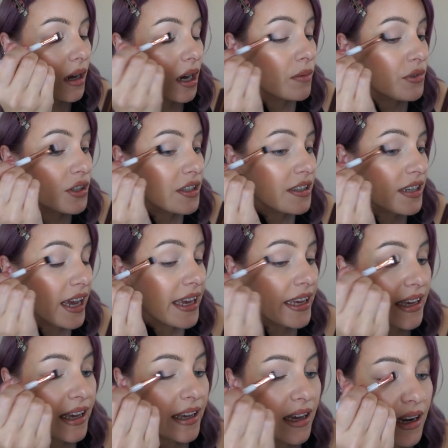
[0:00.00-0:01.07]
I'm just
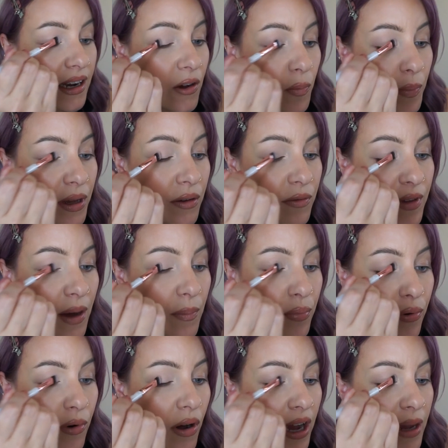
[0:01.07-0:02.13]
taking a little bit of that
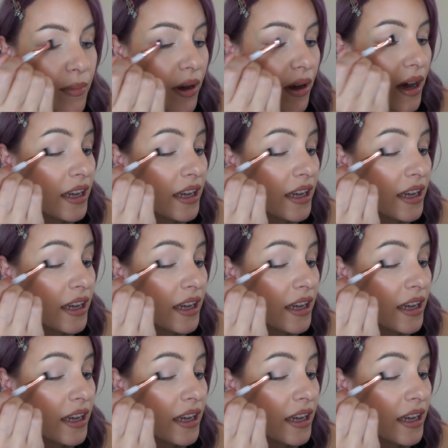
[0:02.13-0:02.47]
primer